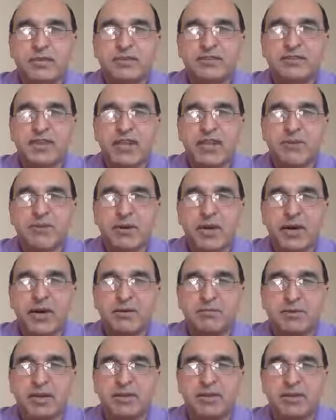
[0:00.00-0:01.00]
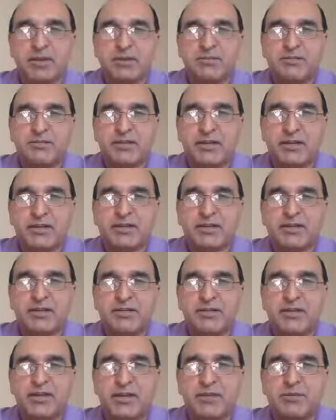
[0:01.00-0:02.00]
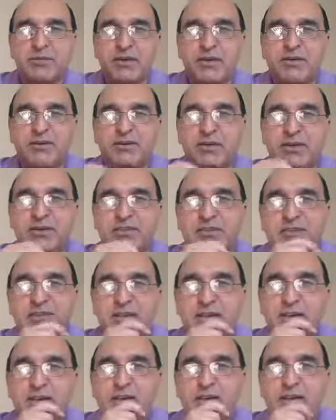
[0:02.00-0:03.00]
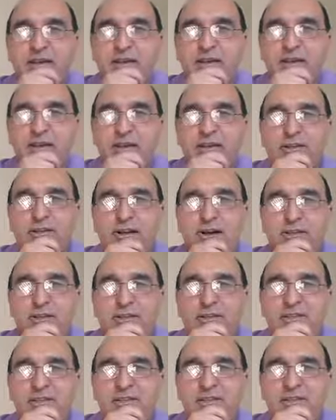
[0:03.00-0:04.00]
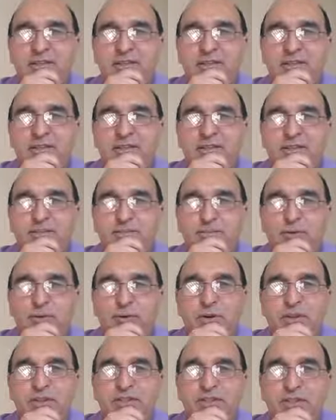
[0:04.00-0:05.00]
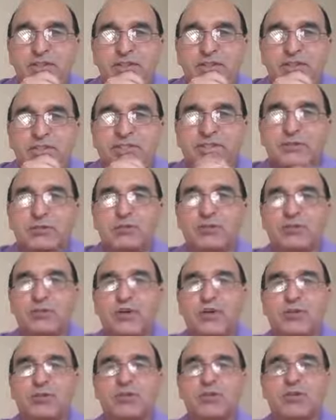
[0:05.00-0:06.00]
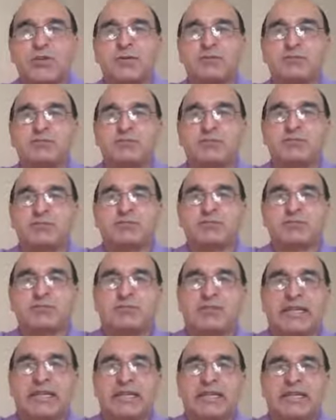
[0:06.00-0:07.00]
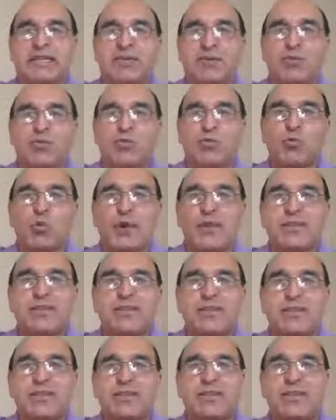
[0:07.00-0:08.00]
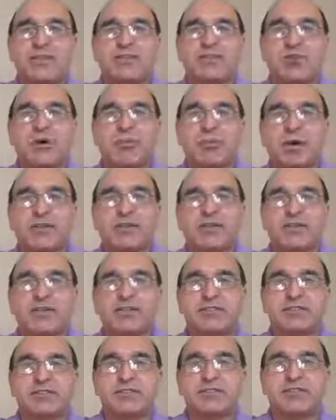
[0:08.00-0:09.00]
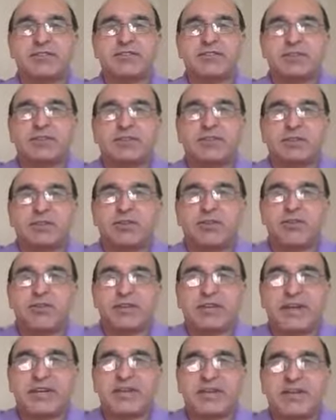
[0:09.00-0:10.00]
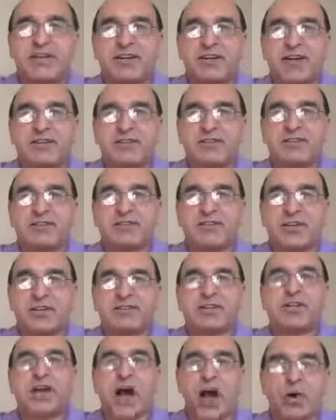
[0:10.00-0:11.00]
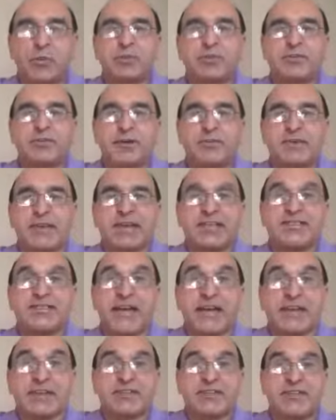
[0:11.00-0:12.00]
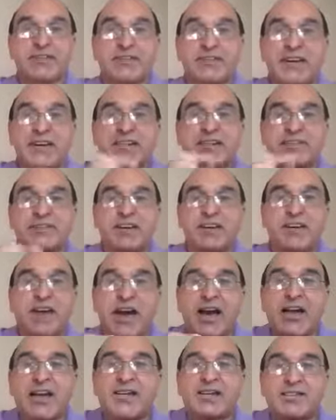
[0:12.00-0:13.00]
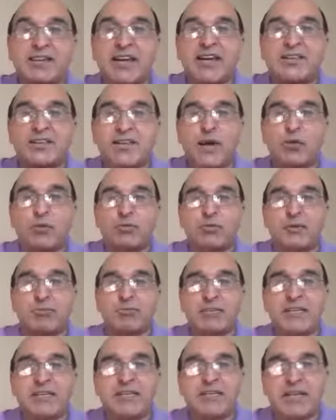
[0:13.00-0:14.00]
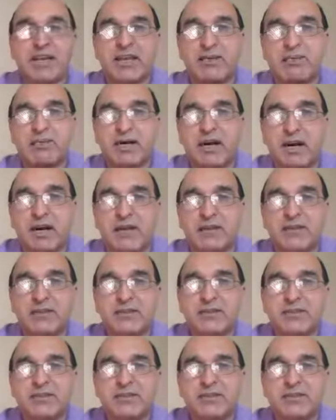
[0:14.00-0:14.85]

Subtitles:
Naeem Khan, my namesake. Naeem Khan says, economic deals, production, distribution, and use of income, wealth, and commodities to rationalize its outcome. Exactly, rationalize its outcome. Please, Naeem Khan,